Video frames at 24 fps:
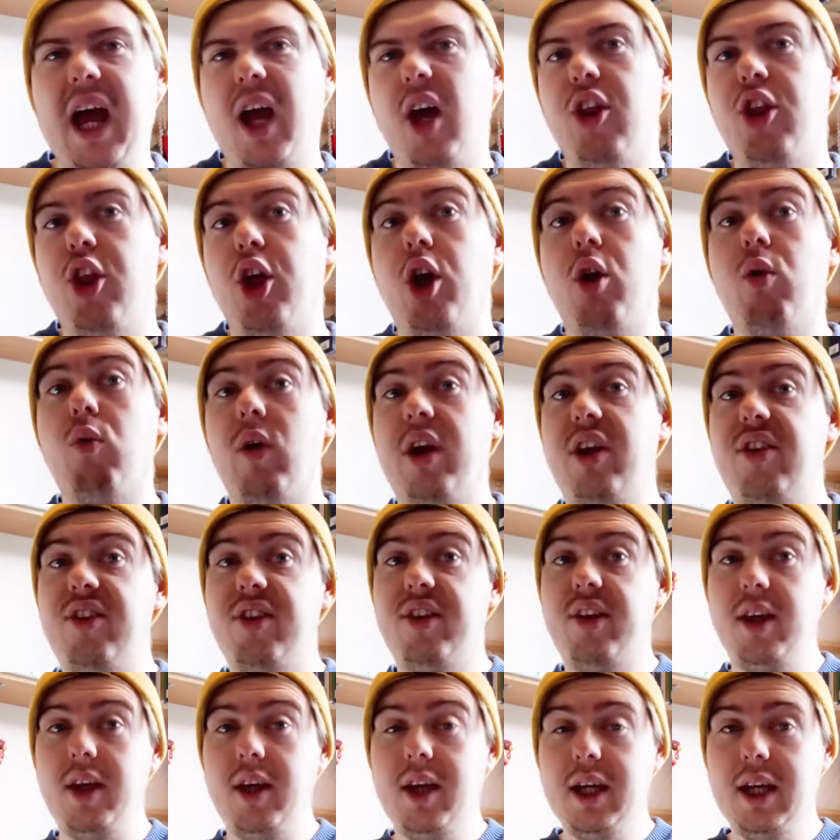Agatha
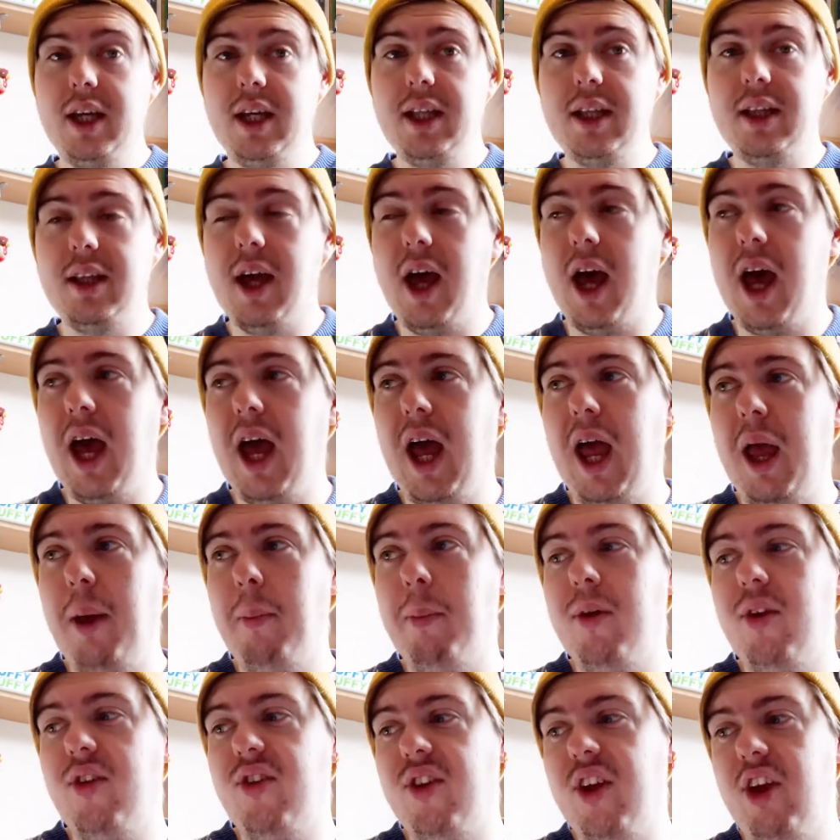Christie
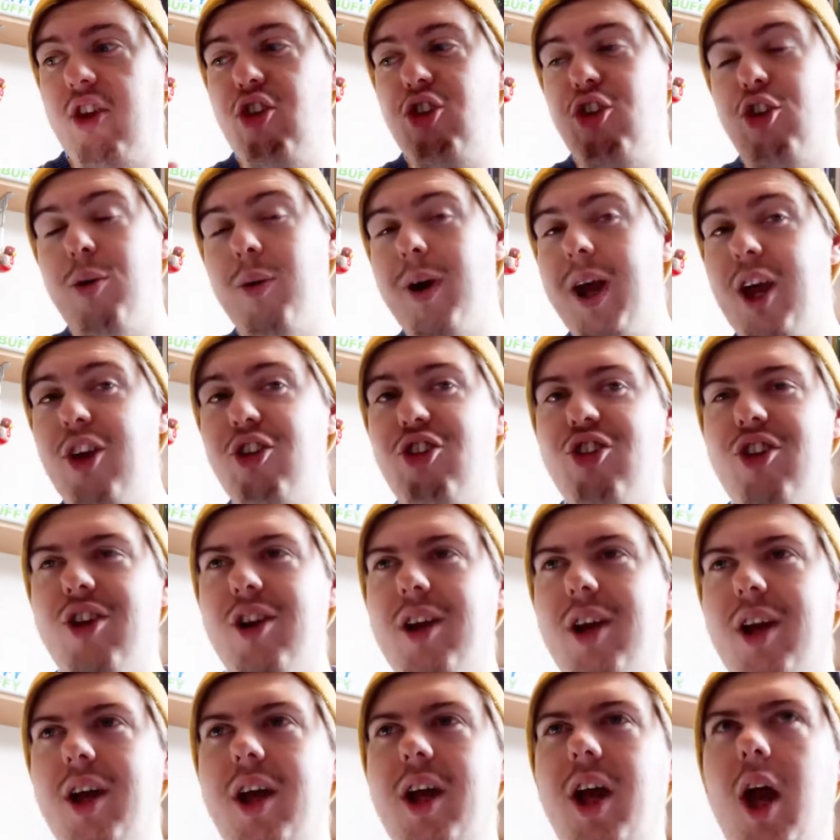type
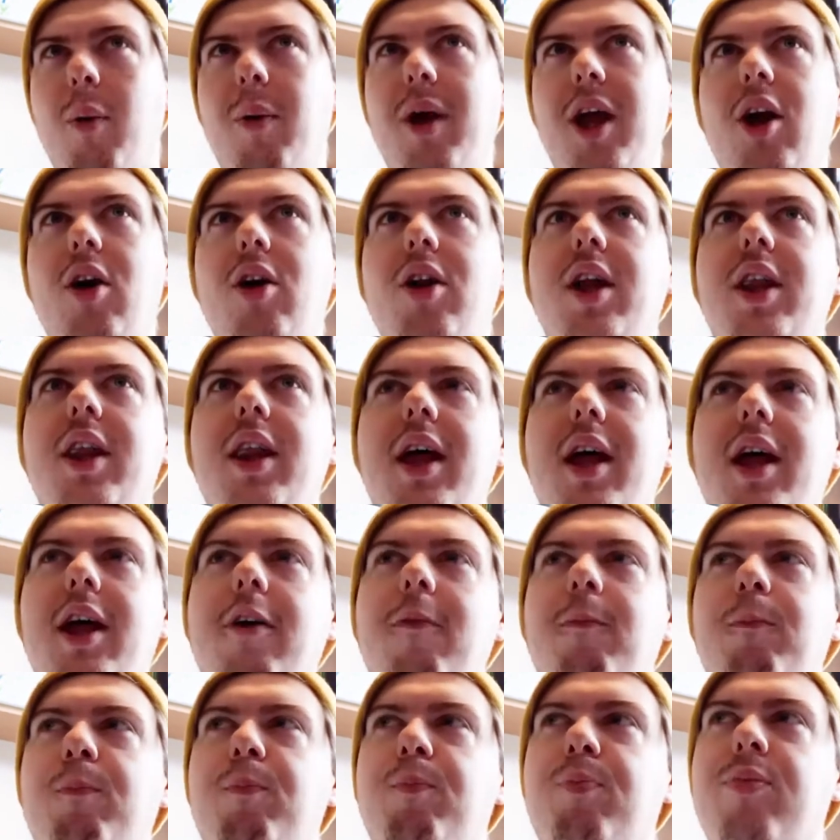situation going on in
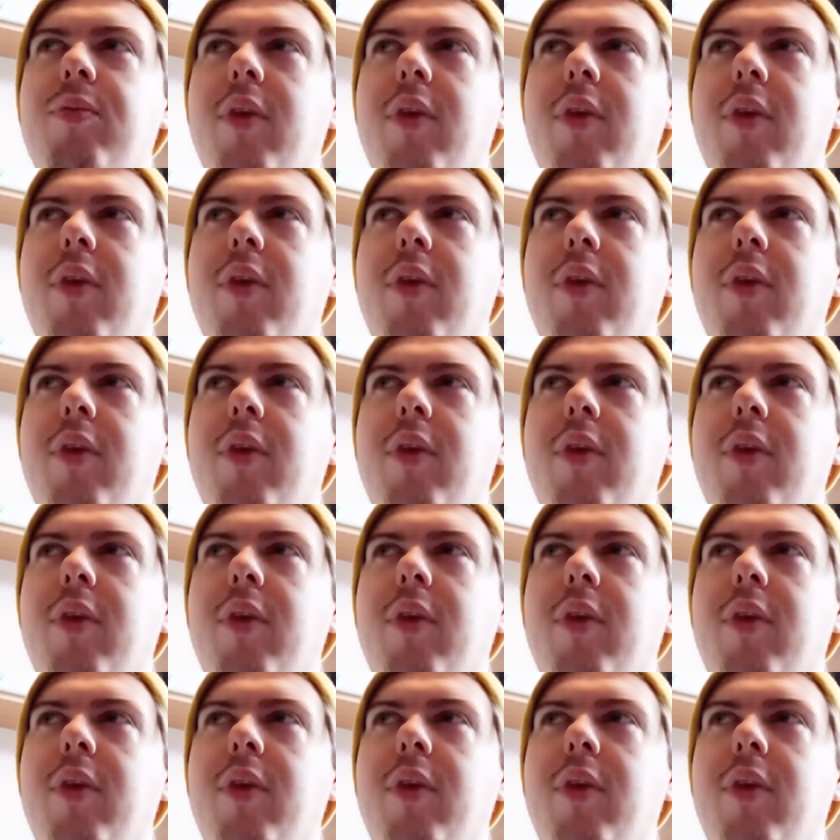there.